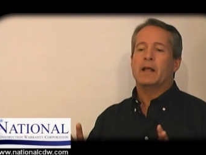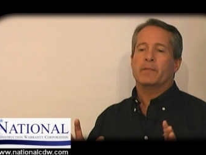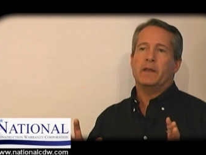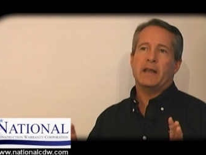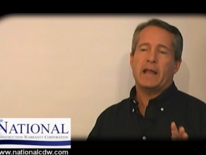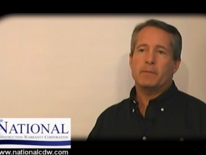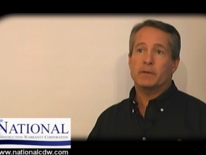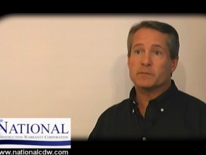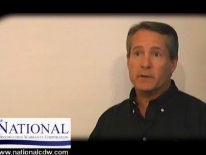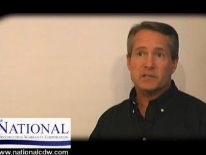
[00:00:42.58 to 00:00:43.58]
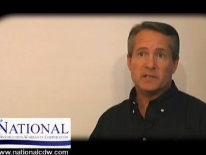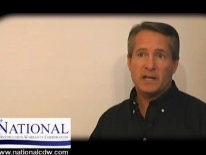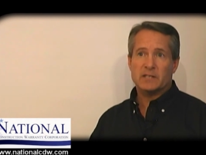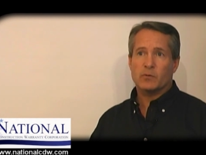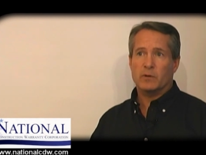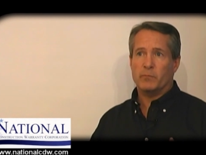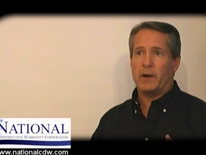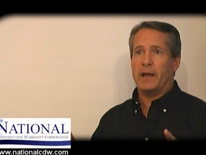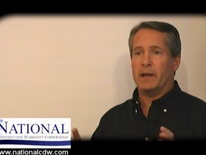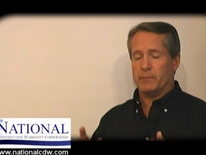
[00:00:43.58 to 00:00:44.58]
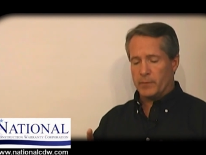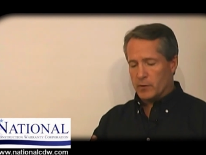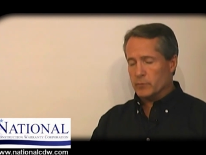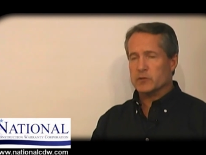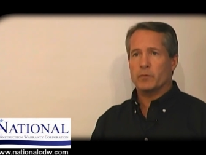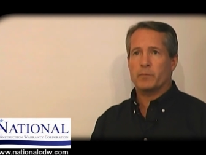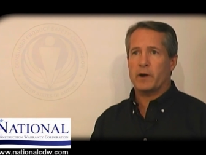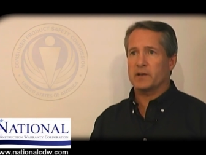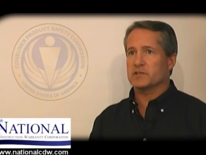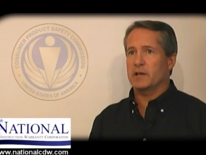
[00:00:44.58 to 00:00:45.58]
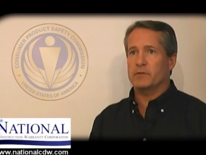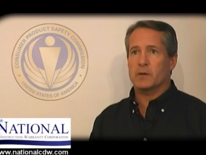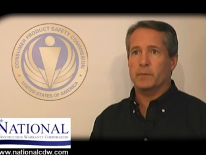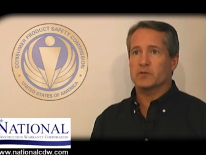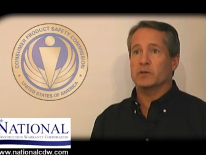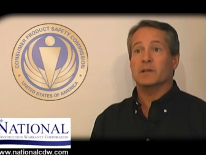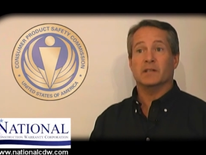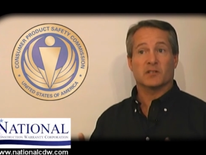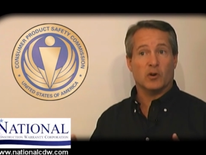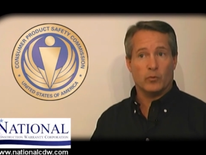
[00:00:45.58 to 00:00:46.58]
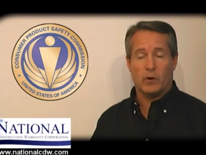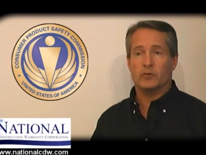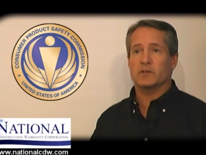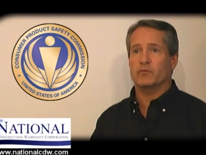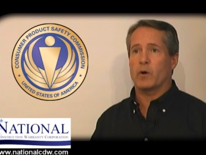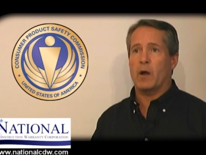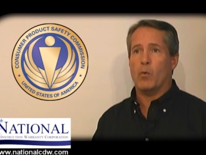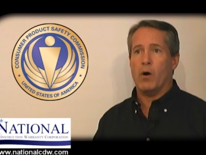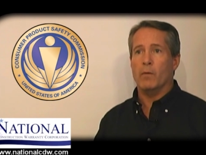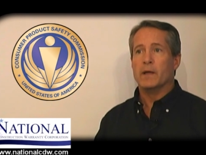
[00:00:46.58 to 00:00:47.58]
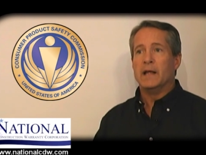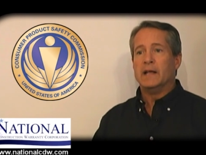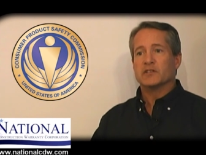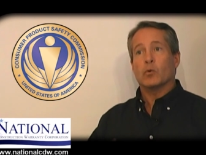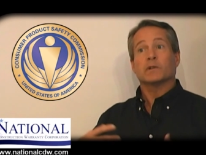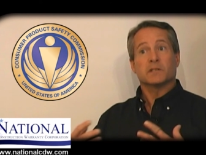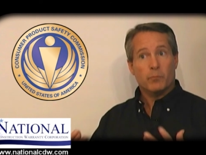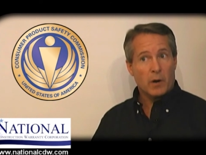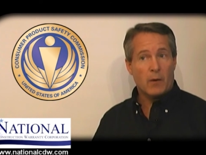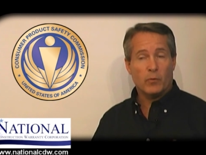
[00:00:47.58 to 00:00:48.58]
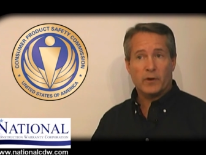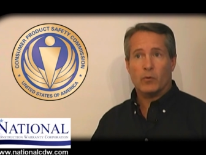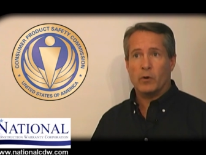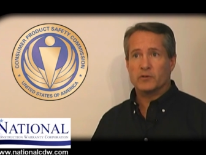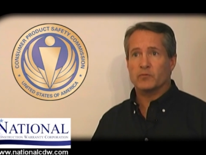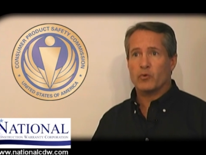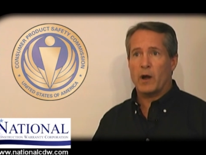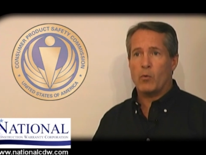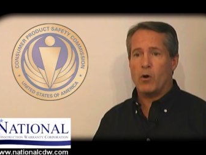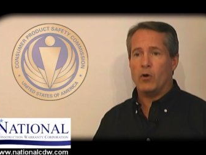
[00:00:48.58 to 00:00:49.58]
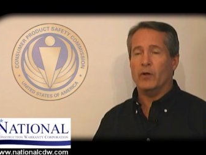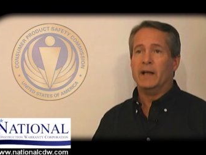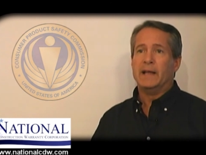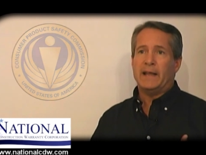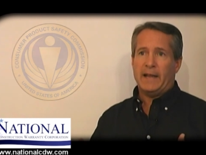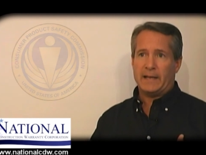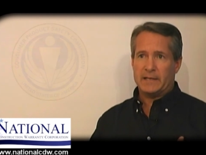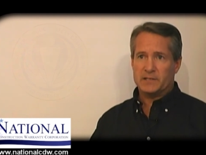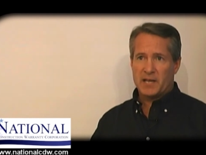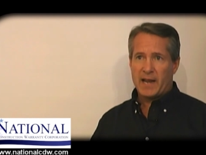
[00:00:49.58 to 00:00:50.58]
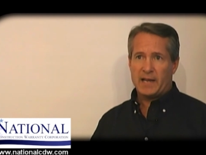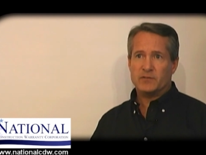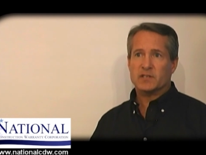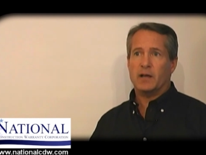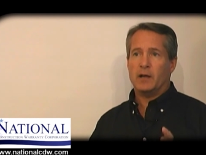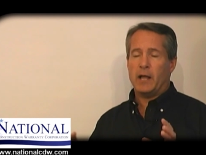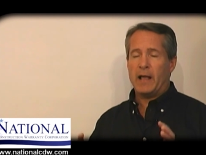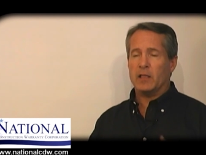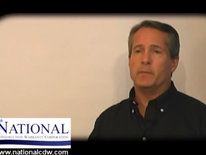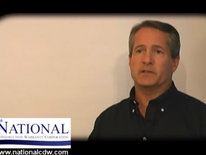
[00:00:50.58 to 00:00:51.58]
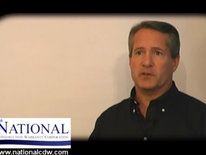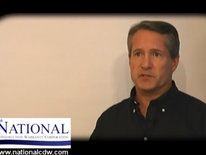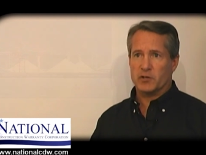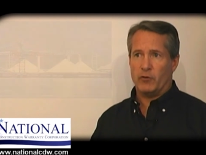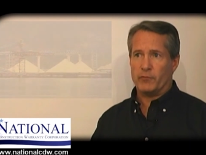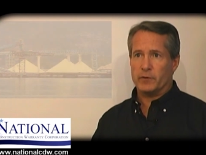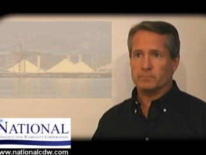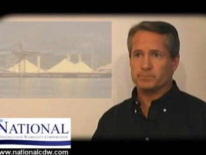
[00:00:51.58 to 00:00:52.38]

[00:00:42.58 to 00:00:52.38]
The name that's been assigned to it by the Consumer Product Safety Commission is corrosive drywall. So what's the problem with corrosive drywall? It contains elemental sulfur.